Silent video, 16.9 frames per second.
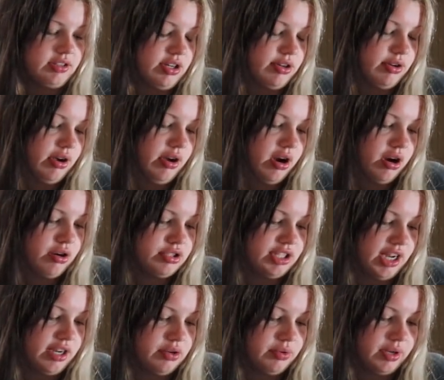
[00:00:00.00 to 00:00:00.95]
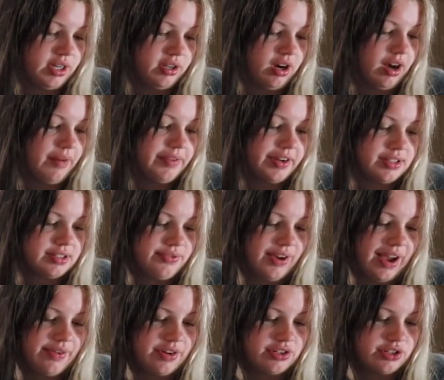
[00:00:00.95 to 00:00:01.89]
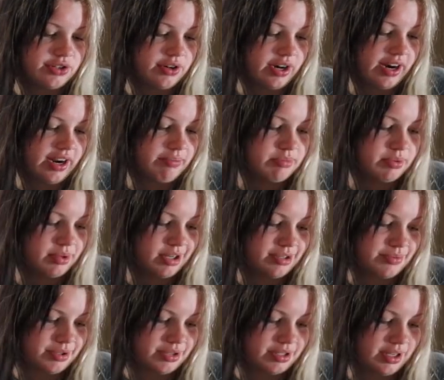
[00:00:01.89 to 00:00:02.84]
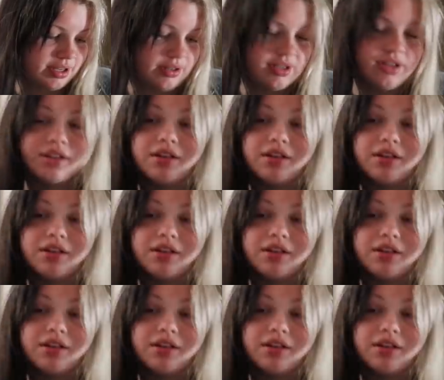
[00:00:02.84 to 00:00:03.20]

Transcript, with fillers: total OJ Queen, confidence, 500 grams, 100%.